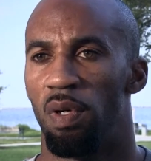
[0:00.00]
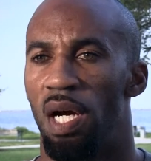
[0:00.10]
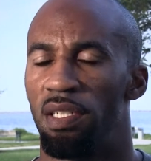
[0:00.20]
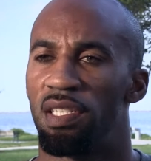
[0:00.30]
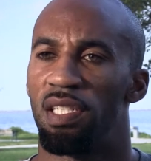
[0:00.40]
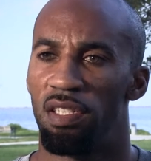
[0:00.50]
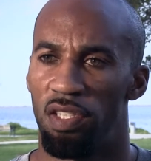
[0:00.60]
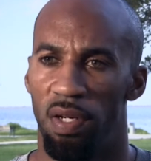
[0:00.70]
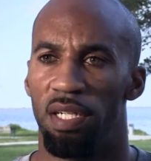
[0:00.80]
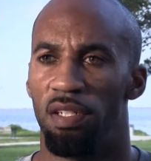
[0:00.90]
not just going to
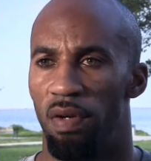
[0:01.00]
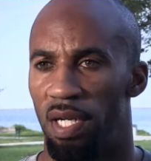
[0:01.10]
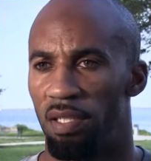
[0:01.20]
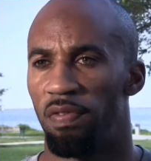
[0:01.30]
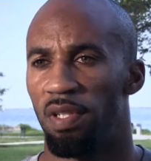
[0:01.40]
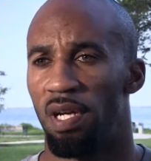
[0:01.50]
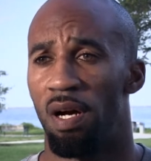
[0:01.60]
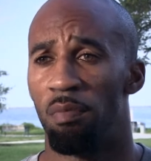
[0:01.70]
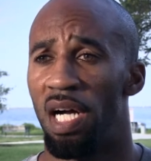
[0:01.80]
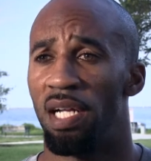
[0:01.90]
train you directly for the
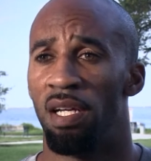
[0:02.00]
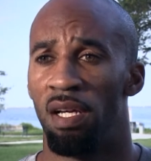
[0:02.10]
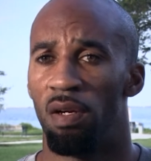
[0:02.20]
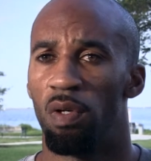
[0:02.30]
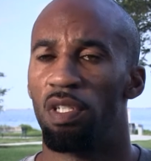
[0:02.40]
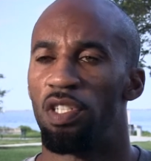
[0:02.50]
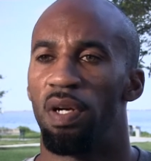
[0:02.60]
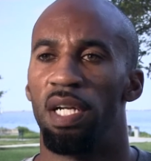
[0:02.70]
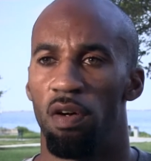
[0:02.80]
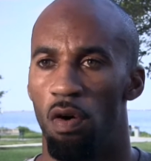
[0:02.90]
combine. We're going to
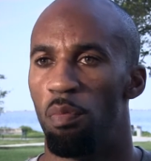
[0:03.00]
train your whole